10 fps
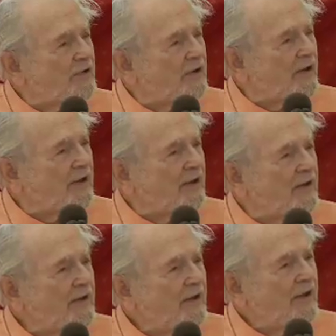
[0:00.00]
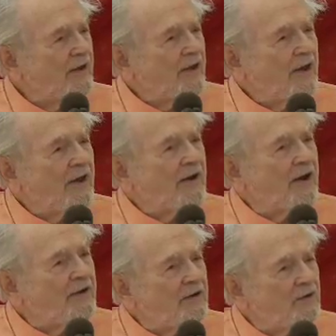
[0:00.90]
today, and
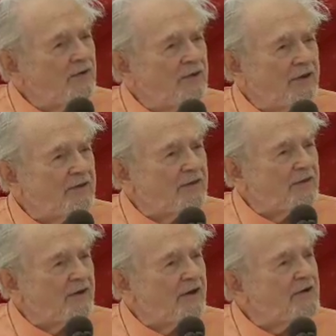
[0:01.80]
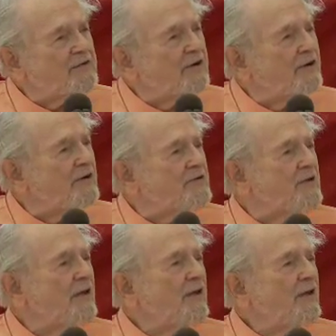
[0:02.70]
I don't think that the next years